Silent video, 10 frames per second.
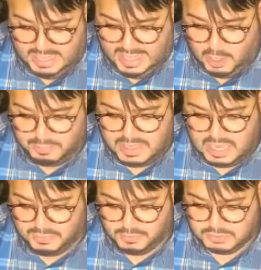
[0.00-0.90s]
helping
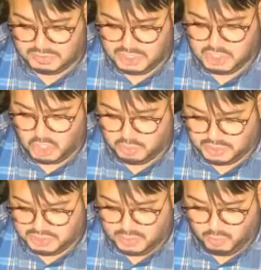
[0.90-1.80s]
others with
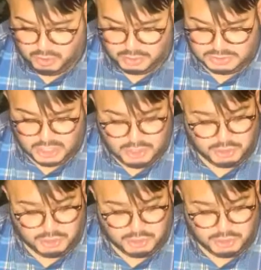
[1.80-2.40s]
encouraging words.